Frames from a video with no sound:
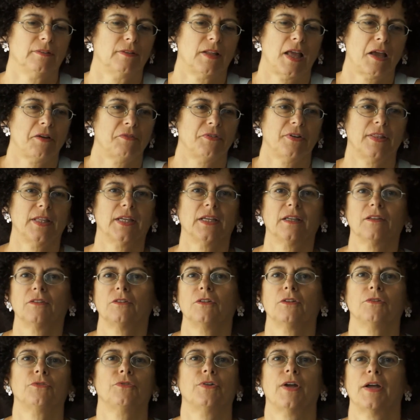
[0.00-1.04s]
Everything is
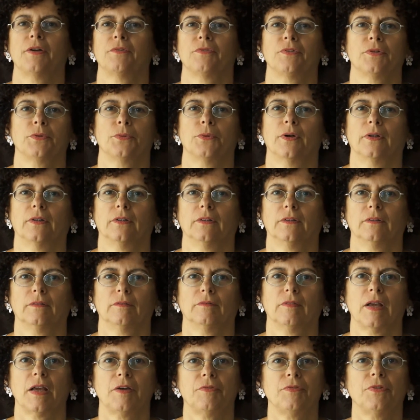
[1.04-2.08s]
not for everyone.
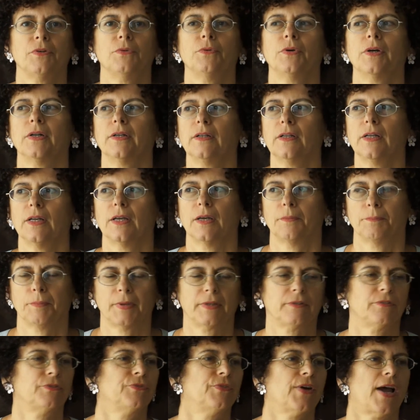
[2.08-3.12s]
Everyone
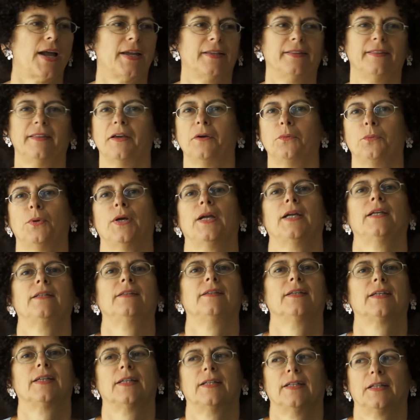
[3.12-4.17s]
must find their way
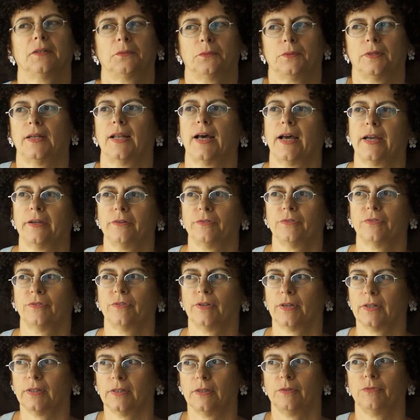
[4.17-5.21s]
to connect with life.
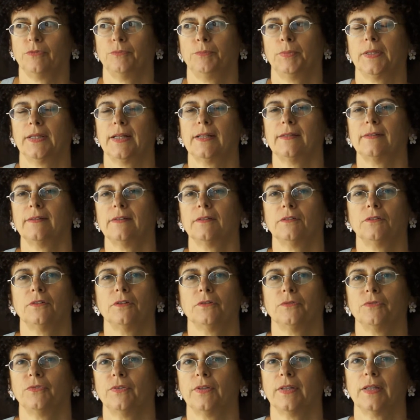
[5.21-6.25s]
And if Biodanza is
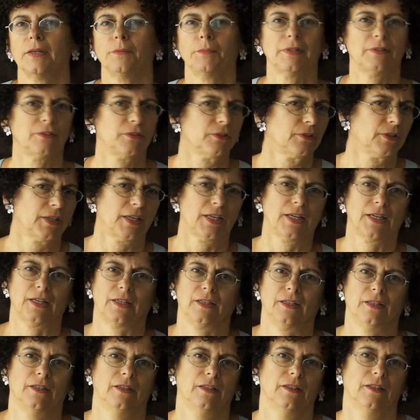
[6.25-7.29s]
not for them, it's okay.
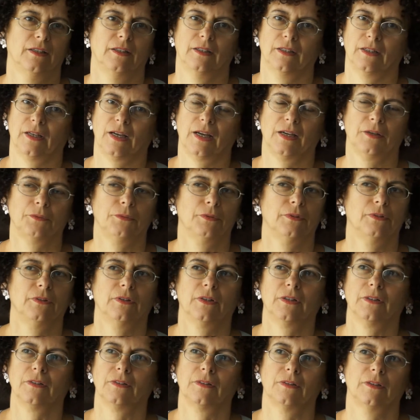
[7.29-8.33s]
I will
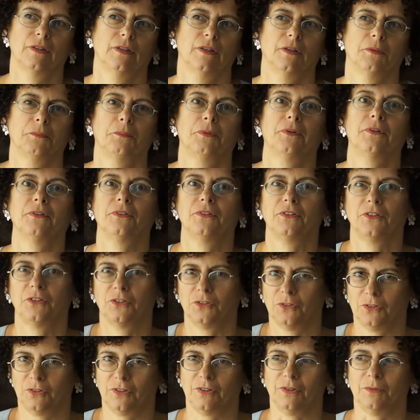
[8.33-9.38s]
not
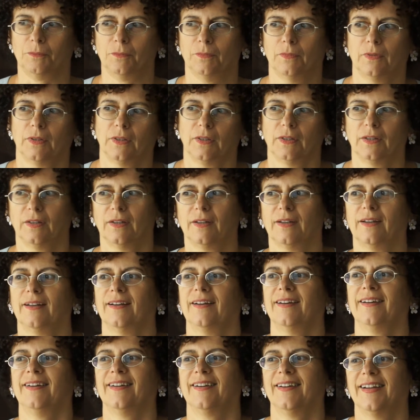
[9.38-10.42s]
persecute them.
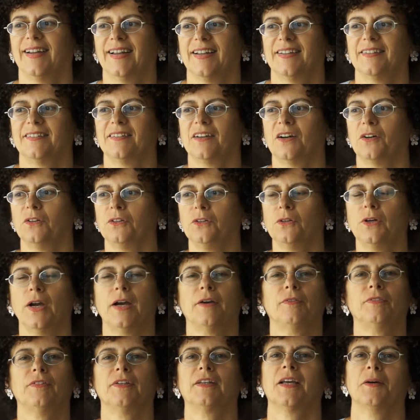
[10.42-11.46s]
So you
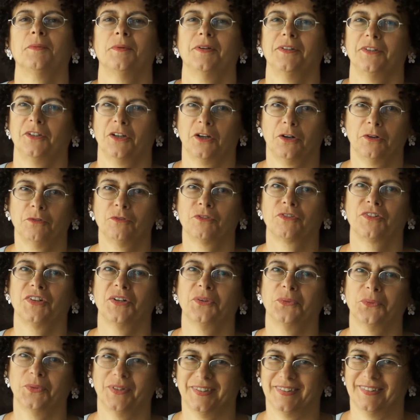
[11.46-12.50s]
have to come on your own free
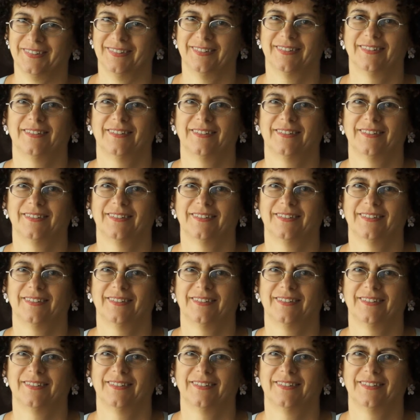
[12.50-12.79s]
will.